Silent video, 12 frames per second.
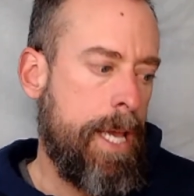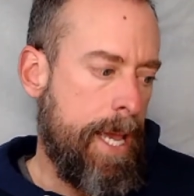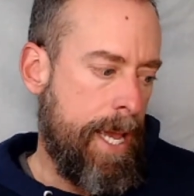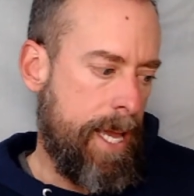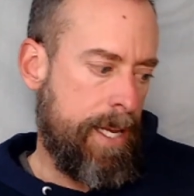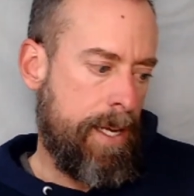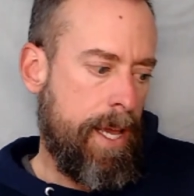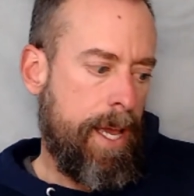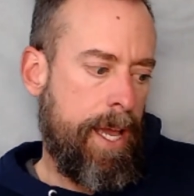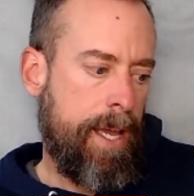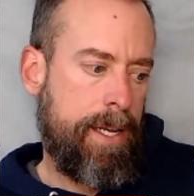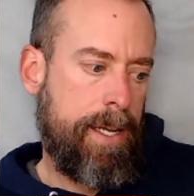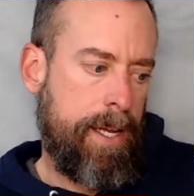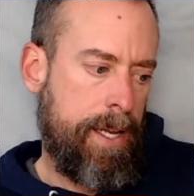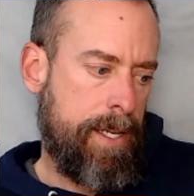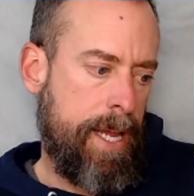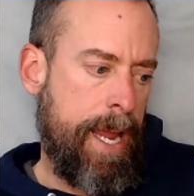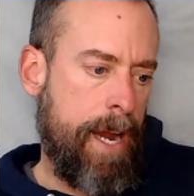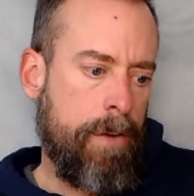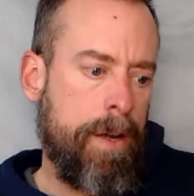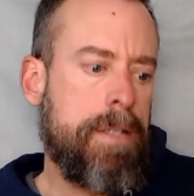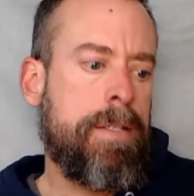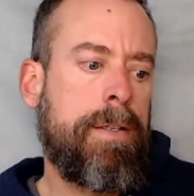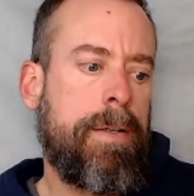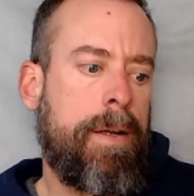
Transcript: and and inherit